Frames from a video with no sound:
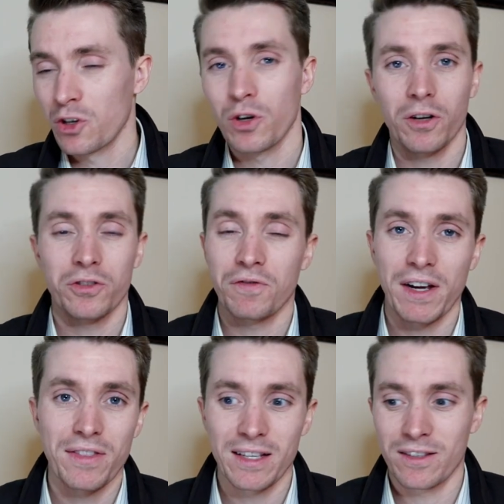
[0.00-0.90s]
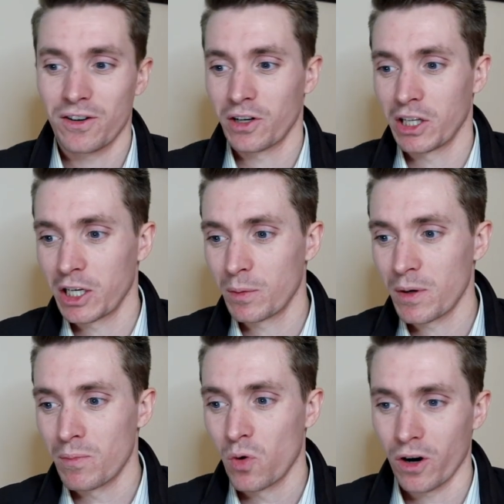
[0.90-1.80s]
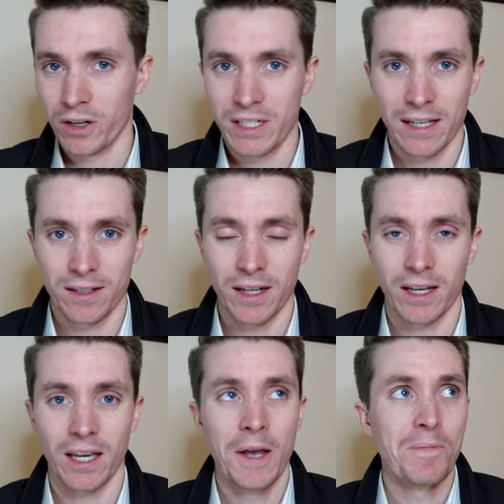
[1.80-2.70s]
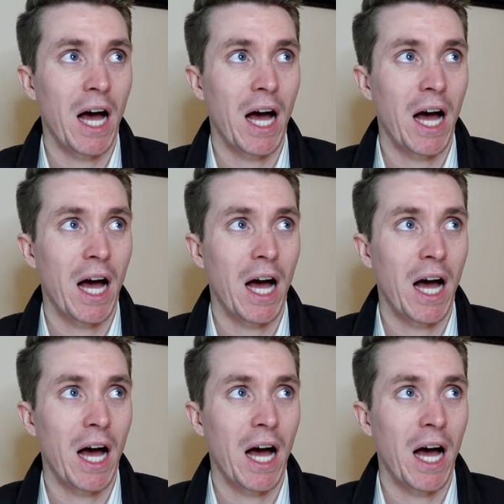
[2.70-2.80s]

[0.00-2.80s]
You can also find things that are a little bit more artistic.